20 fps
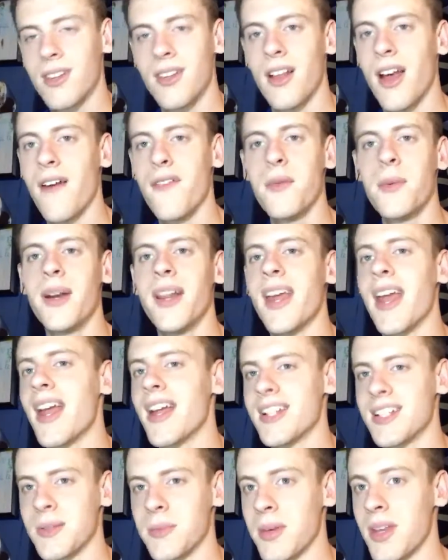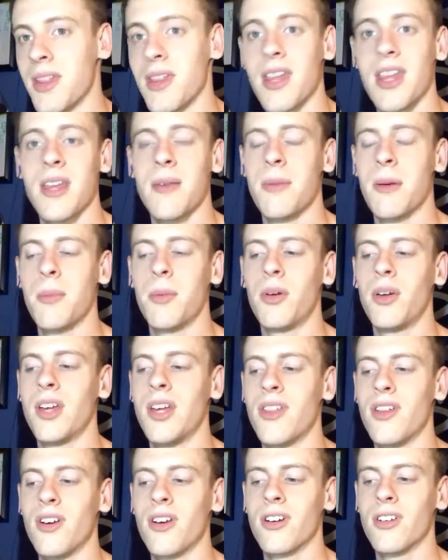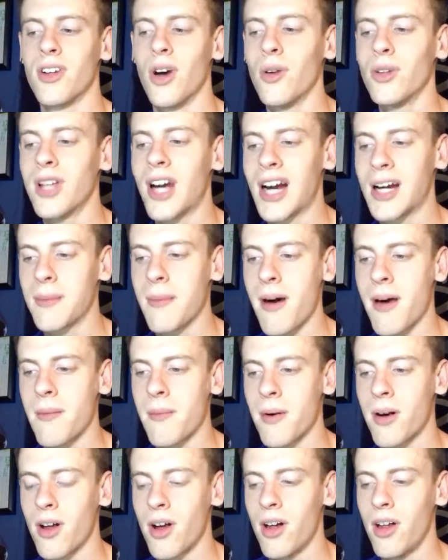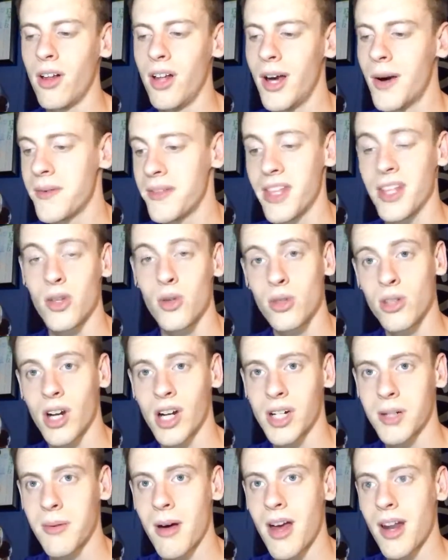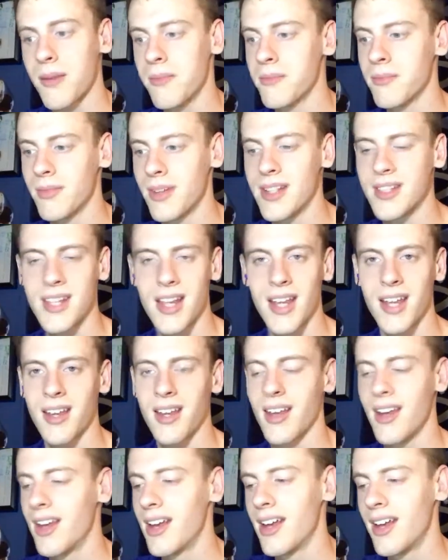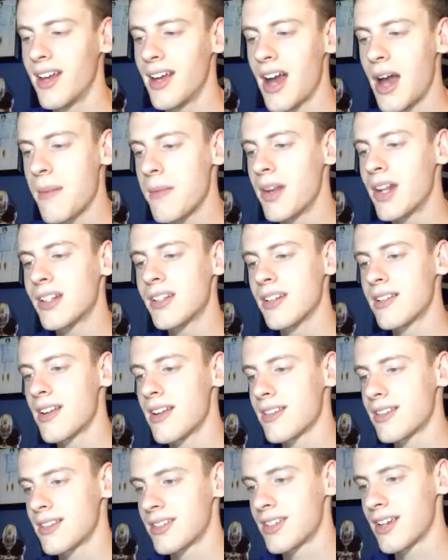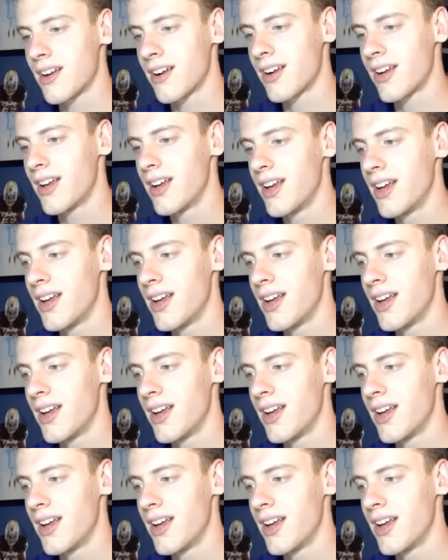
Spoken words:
Everybody hates him. People either don't talk about him at all, or when they do talk about him, it's hate. I mean, it's unnecessary.